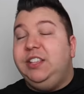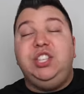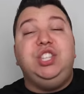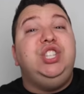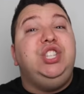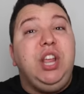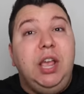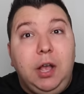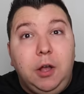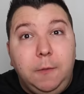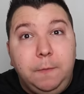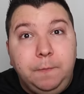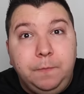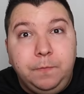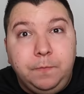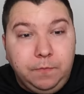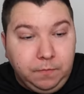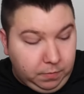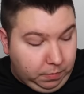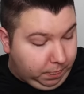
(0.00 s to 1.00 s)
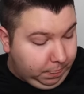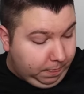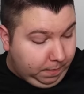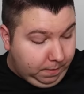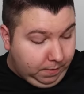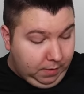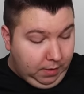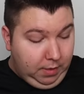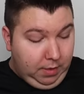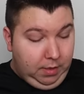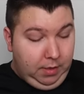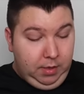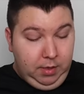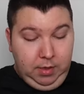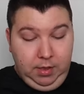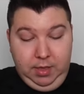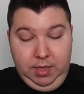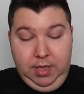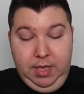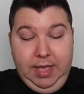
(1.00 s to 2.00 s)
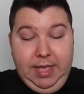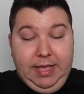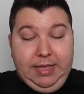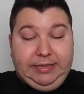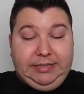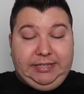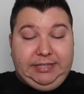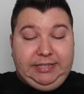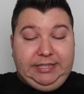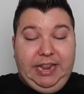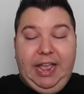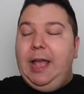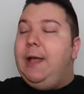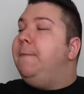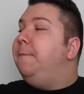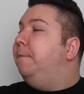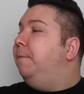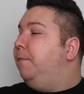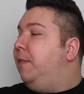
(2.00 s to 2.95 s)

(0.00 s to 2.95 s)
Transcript: Still. Doesn't it evolve into a triple chin recently?